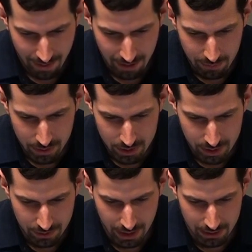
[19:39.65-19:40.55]
Image,
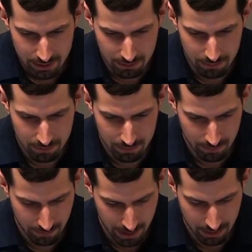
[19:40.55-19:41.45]
I've got some
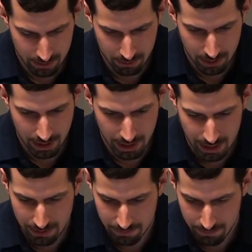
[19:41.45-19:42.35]
files I want to
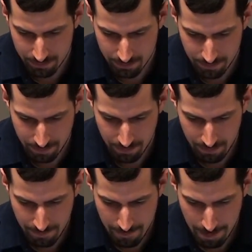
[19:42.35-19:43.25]
add.
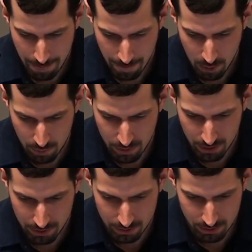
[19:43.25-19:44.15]
Open
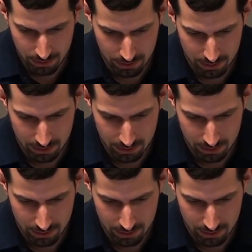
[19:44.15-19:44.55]
those.